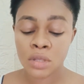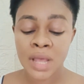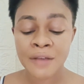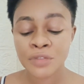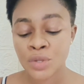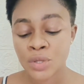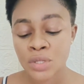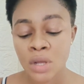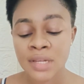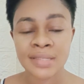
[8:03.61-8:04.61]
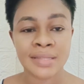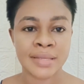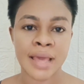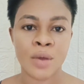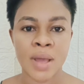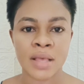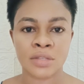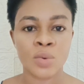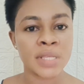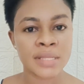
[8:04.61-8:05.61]
you have to use all these
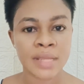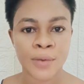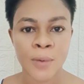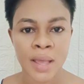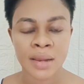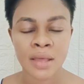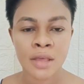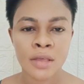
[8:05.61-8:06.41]
DIYs once in a while